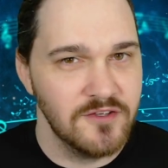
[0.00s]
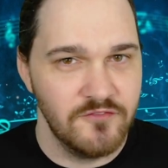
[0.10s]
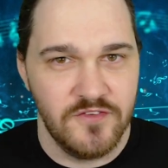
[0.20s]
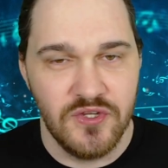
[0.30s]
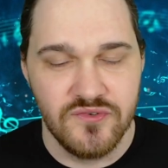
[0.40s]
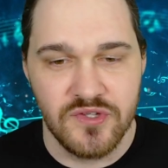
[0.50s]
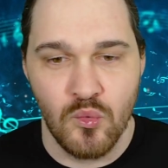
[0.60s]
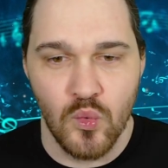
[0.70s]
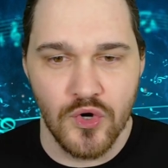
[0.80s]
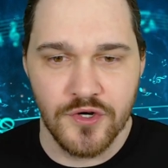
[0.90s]

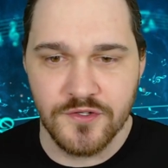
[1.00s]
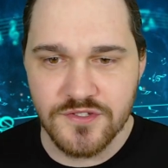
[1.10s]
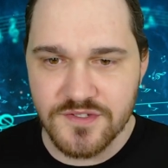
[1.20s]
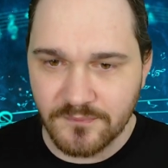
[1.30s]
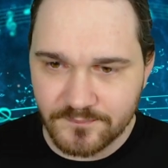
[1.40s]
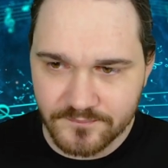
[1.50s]
confusing words